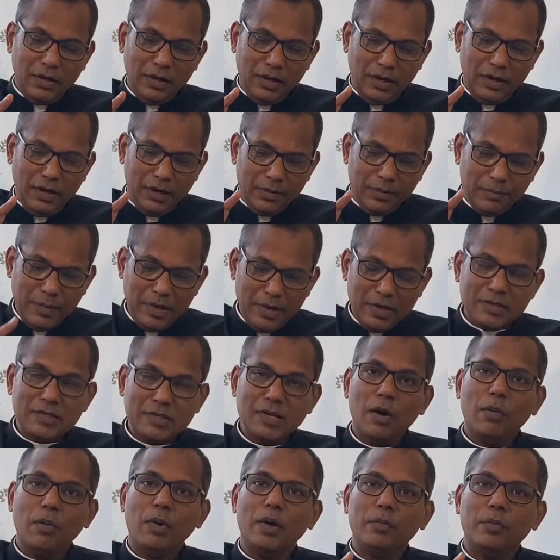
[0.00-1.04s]
It means
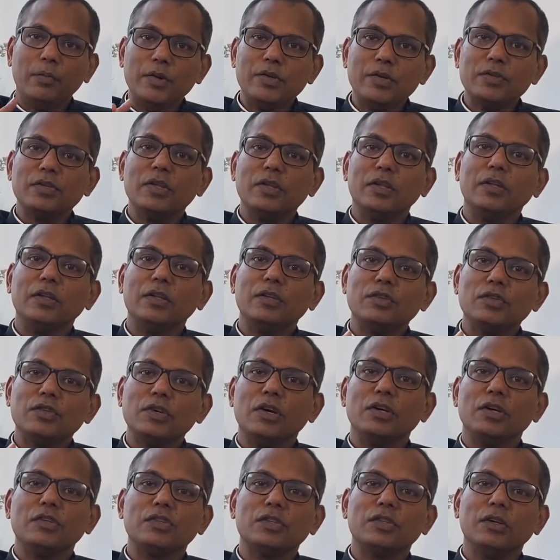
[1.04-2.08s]
how I wish that the
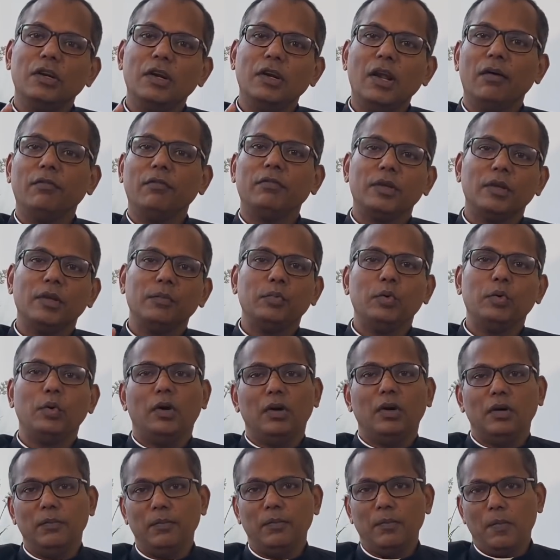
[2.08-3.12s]
church loved the
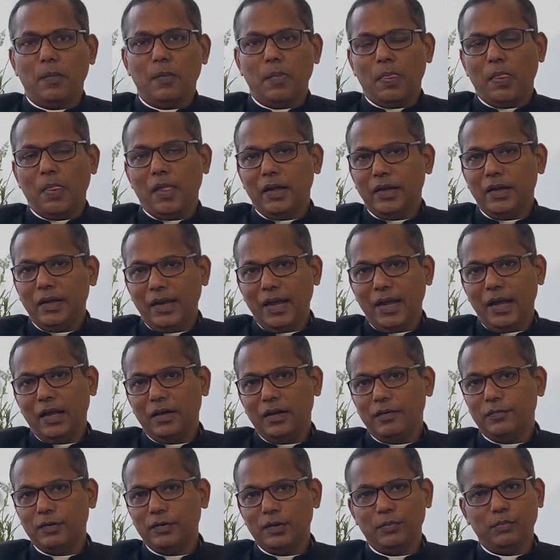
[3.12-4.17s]
poor,
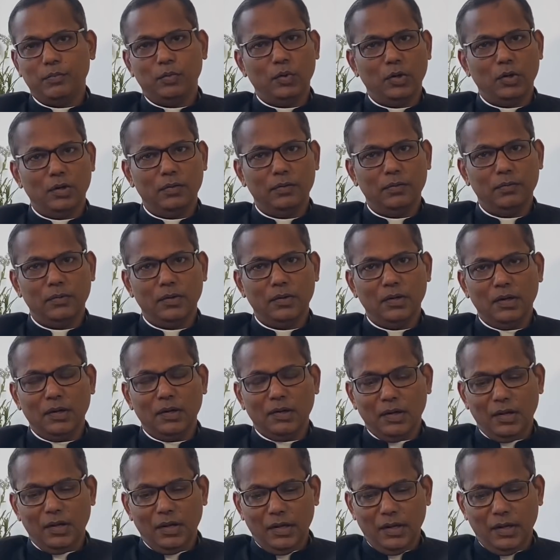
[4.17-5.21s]
cared for the poor.
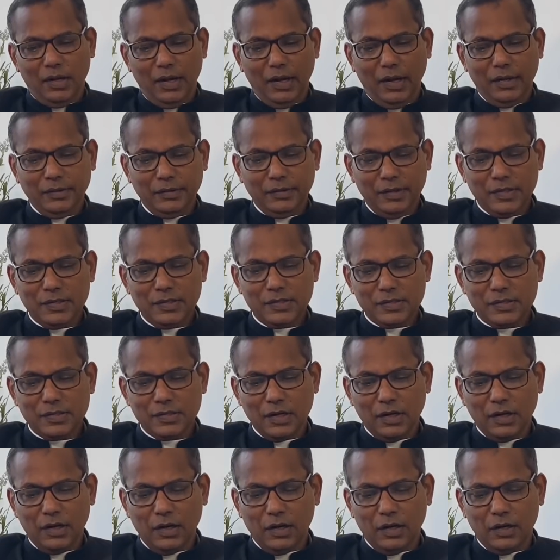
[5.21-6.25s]
And this,
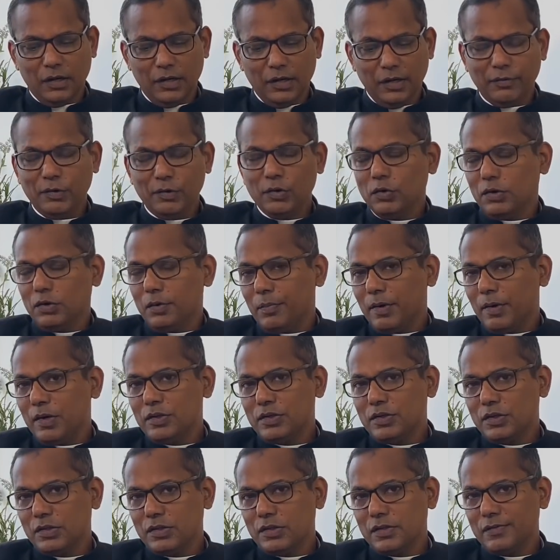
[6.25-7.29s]
even to the
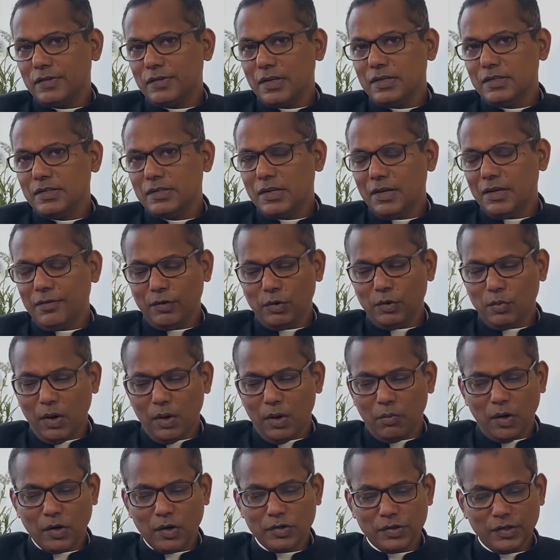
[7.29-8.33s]
parishioners of St. Stephen who
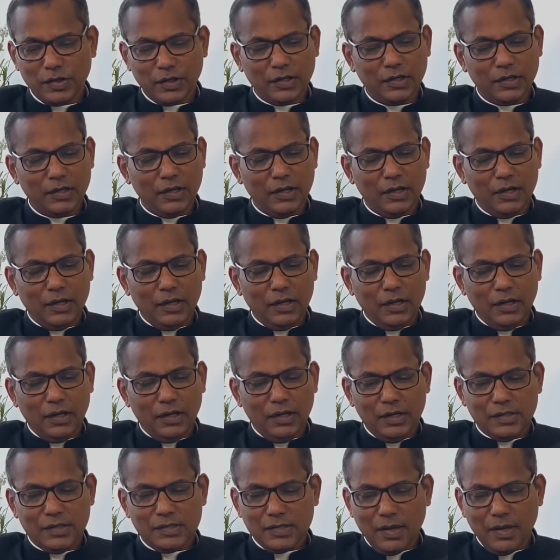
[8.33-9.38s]
are watching,
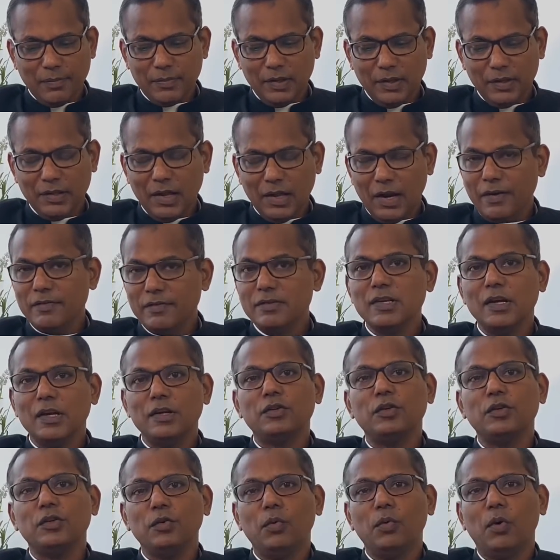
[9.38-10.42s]
is something that I've
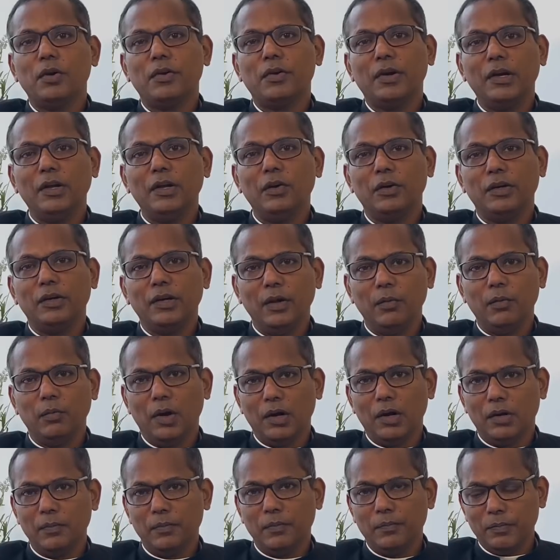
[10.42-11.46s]
said to you already on day
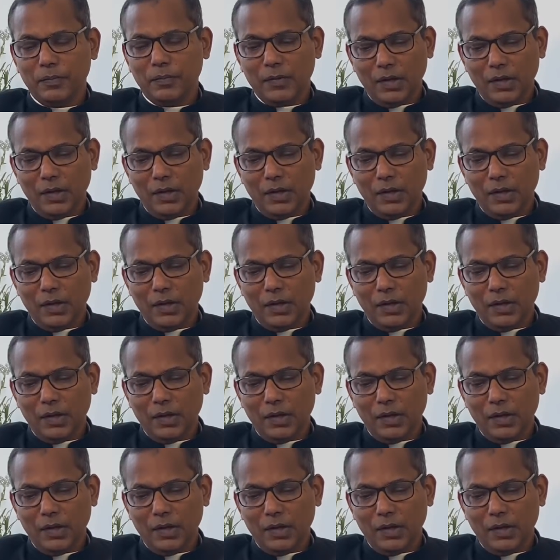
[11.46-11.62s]
one.